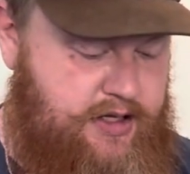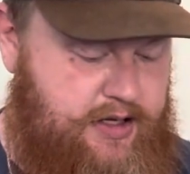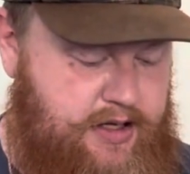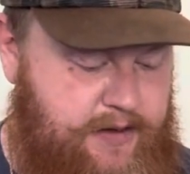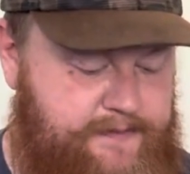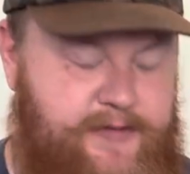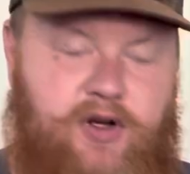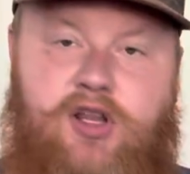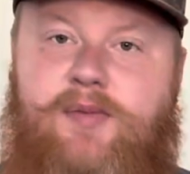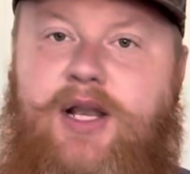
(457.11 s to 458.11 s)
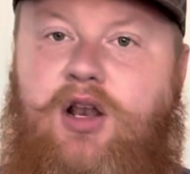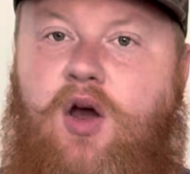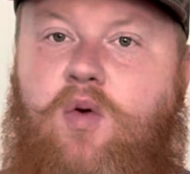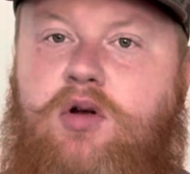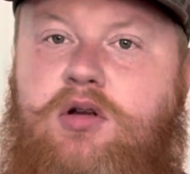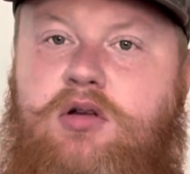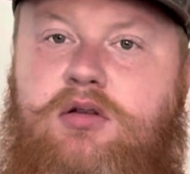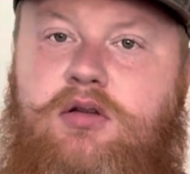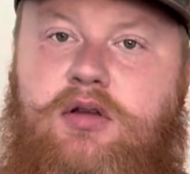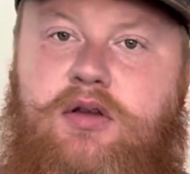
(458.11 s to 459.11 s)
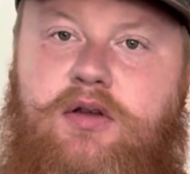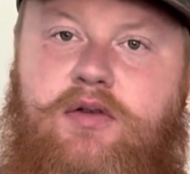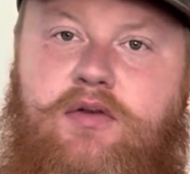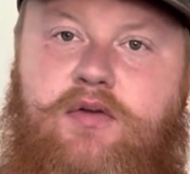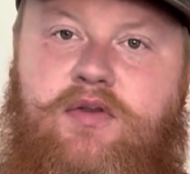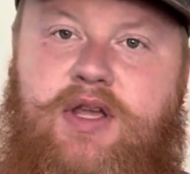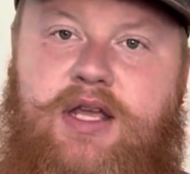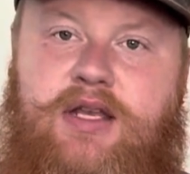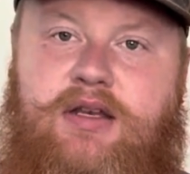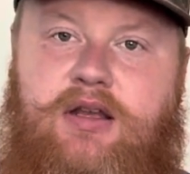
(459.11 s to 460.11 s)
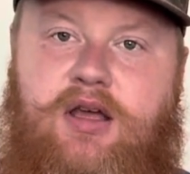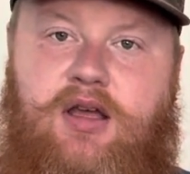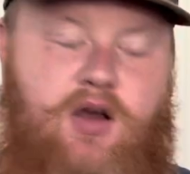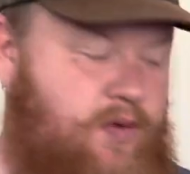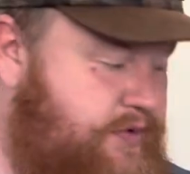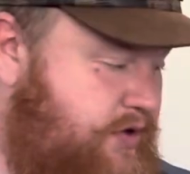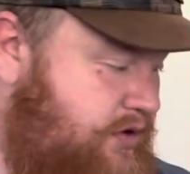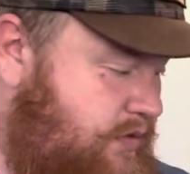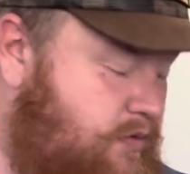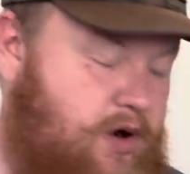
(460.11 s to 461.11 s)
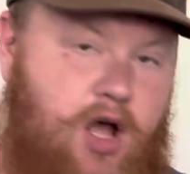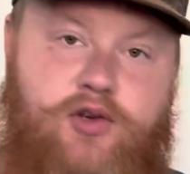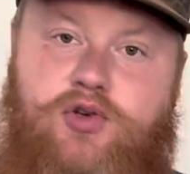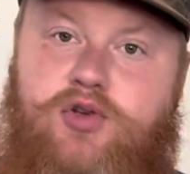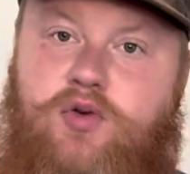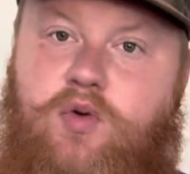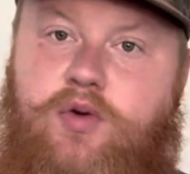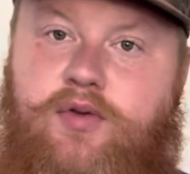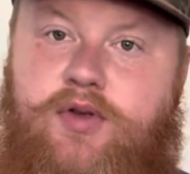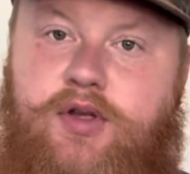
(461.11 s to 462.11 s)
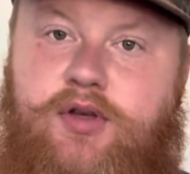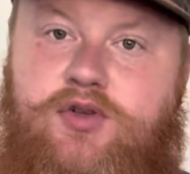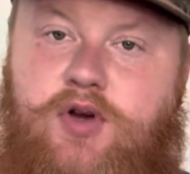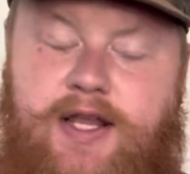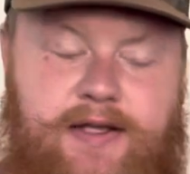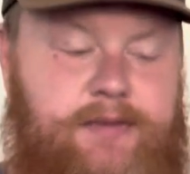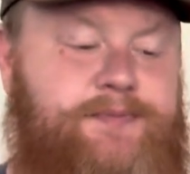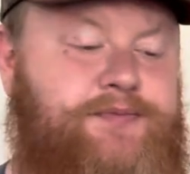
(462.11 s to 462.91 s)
They're a little bit lower than on the Rogers or the Drake.